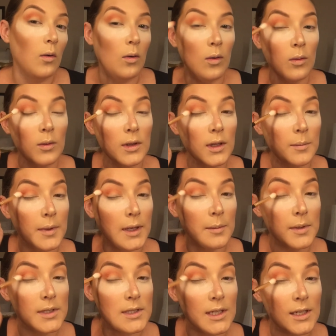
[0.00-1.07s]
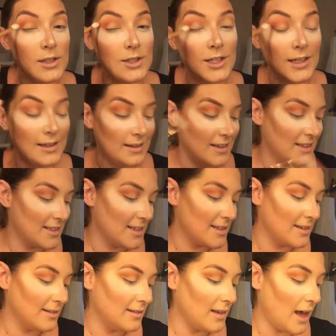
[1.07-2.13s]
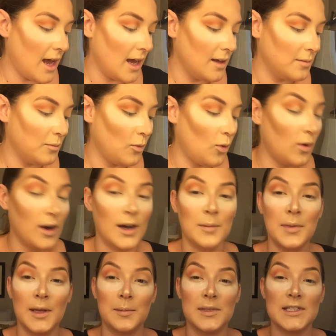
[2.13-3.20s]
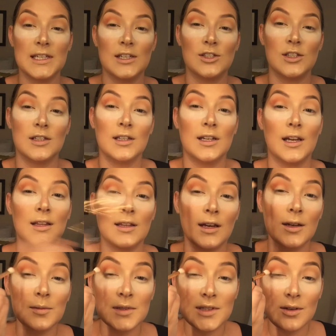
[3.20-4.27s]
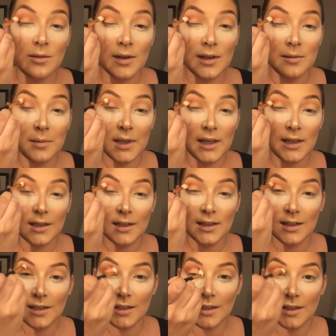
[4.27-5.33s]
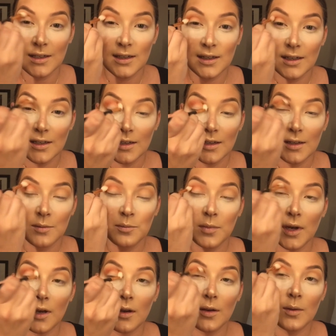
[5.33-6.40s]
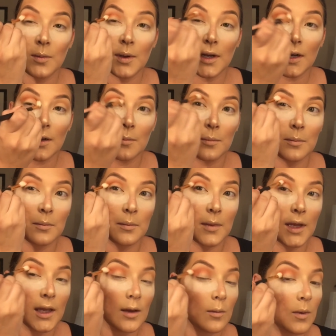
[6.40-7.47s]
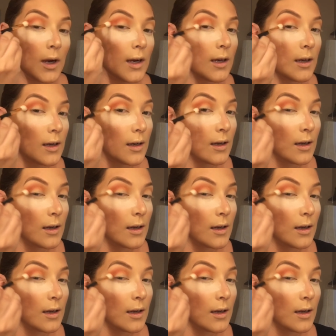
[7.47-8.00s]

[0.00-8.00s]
Holy pigmentation. This is a lot more pigmentation than I thought it was going to be. But we're going to make it work.